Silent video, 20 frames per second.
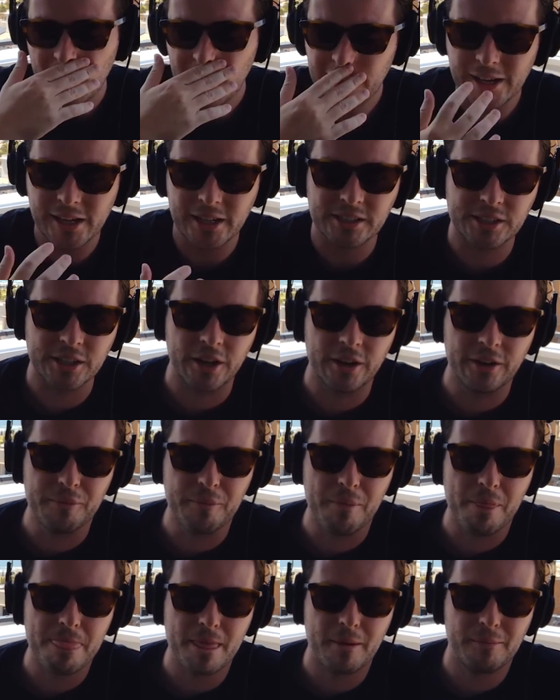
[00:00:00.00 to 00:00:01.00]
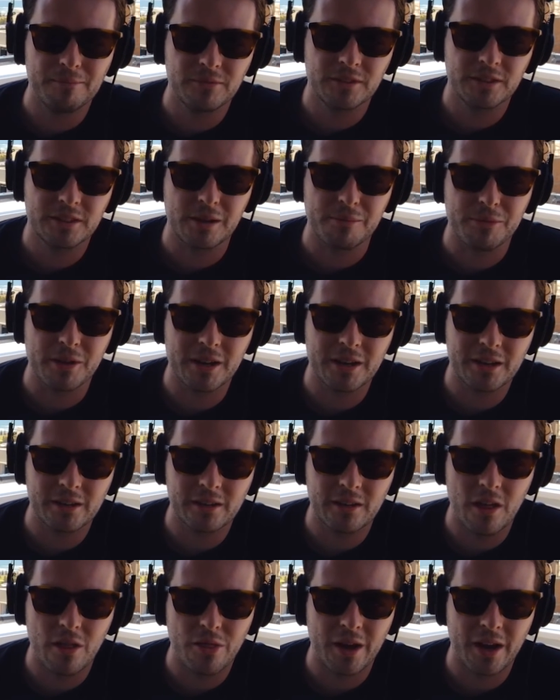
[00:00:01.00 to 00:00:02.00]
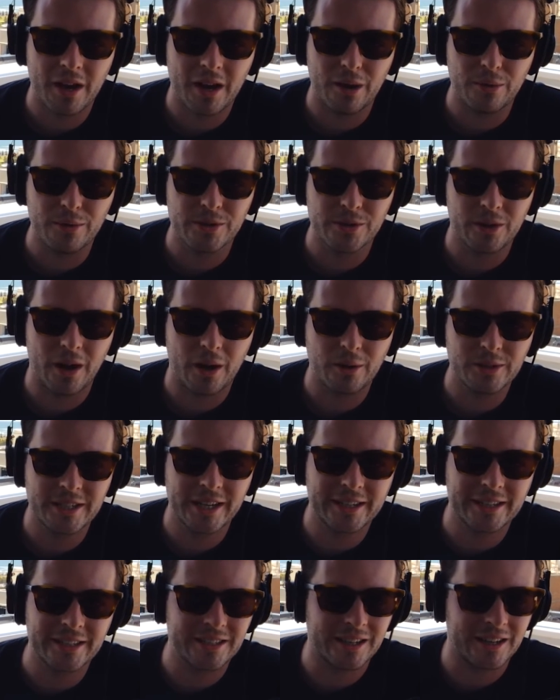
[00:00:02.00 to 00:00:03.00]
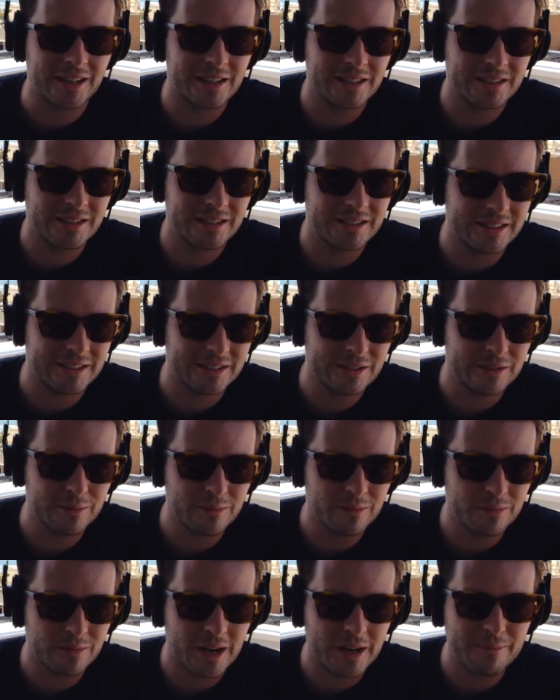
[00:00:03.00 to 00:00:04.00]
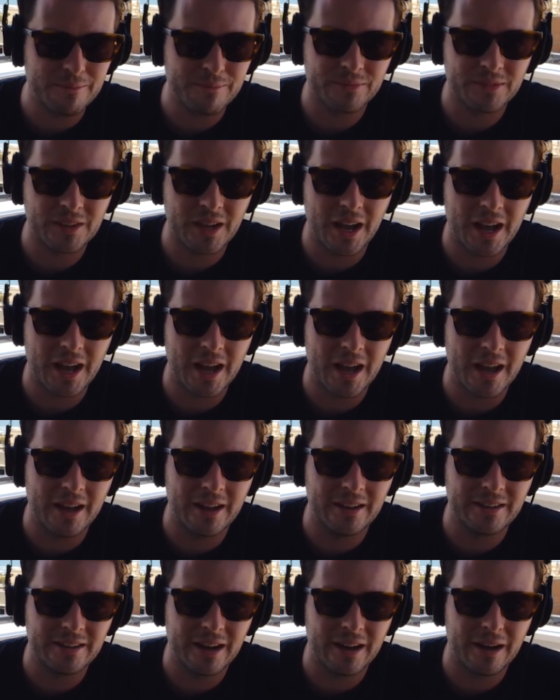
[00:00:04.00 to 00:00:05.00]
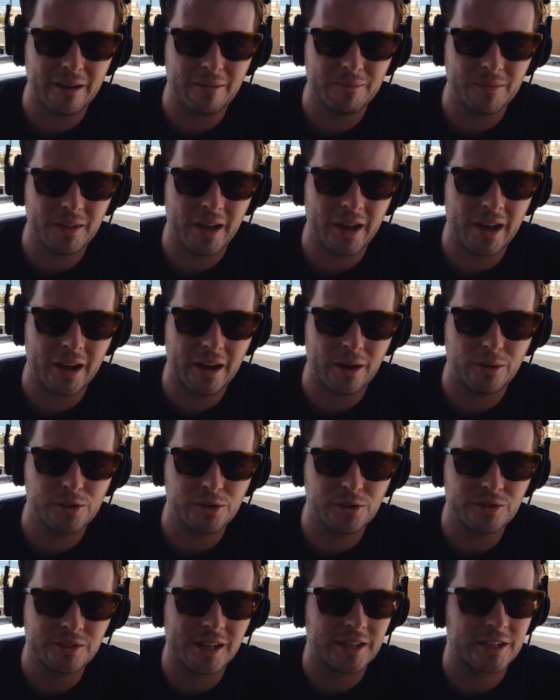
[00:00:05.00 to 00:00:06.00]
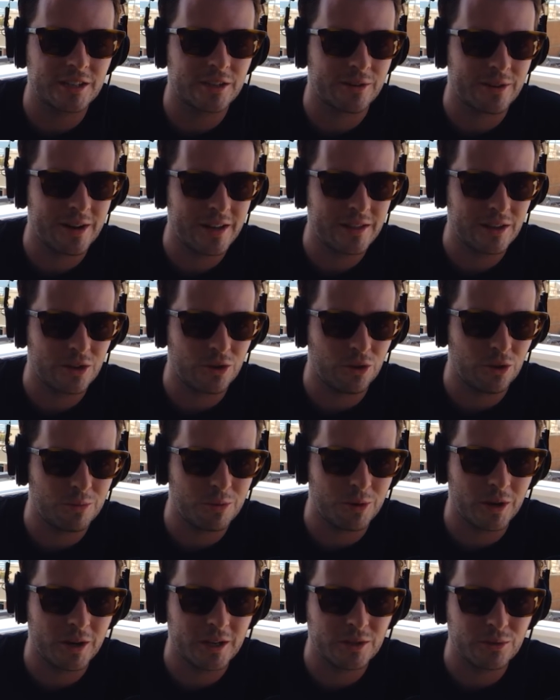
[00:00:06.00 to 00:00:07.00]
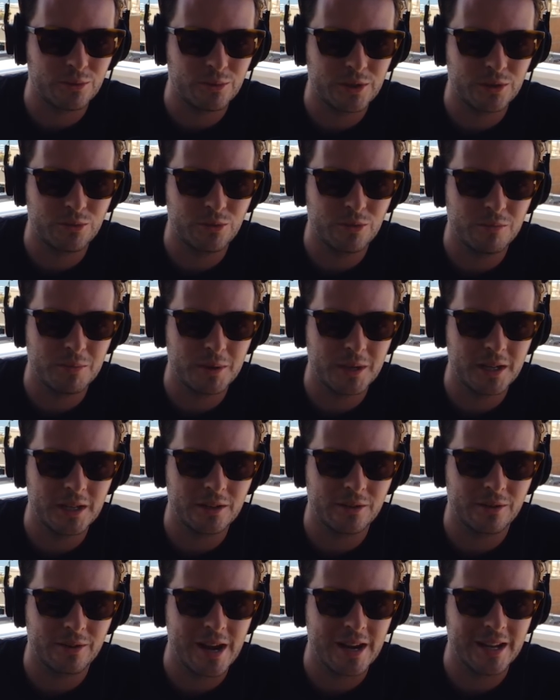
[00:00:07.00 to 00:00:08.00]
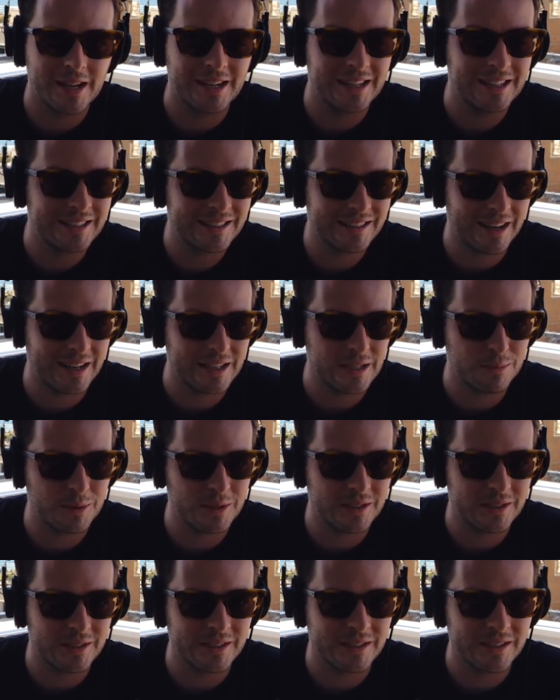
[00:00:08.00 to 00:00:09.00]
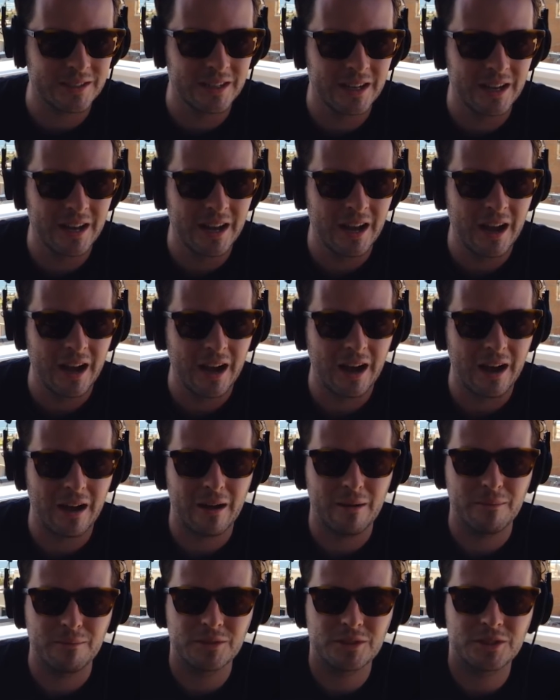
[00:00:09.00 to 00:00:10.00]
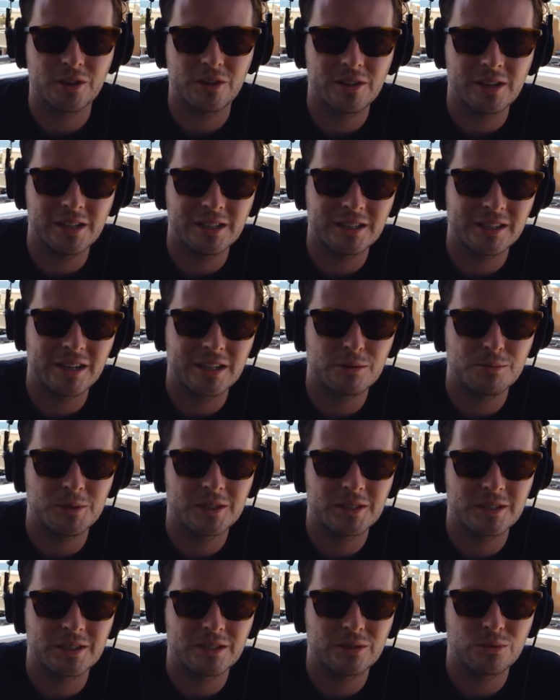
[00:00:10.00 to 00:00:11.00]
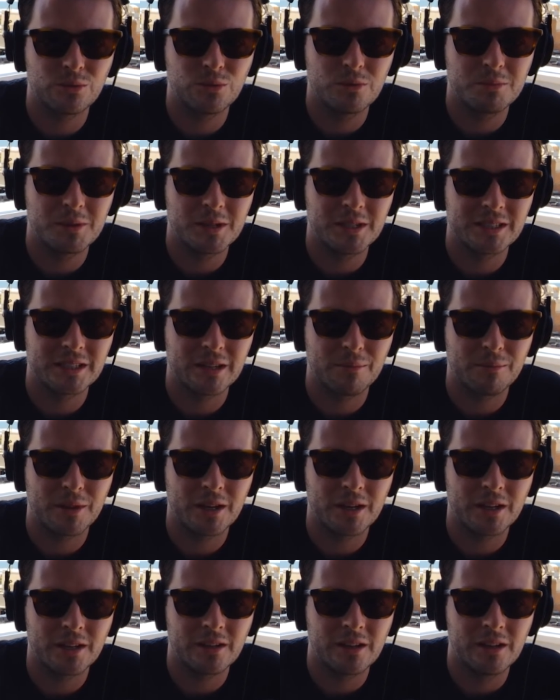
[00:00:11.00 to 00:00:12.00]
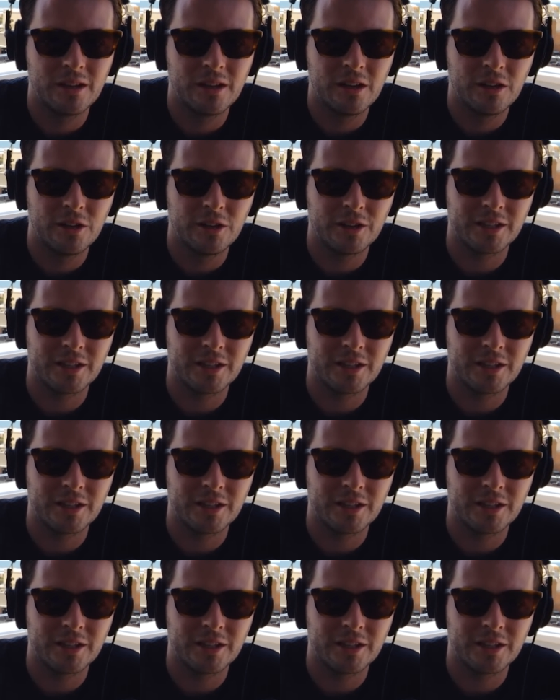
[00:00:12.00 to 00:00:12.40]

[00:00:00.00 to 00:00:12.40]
yeah, so something that I would do, I would take a data system, right? And um, and I would use that to create the core product, which would be creating an insights business. Um, so the insights business would be something you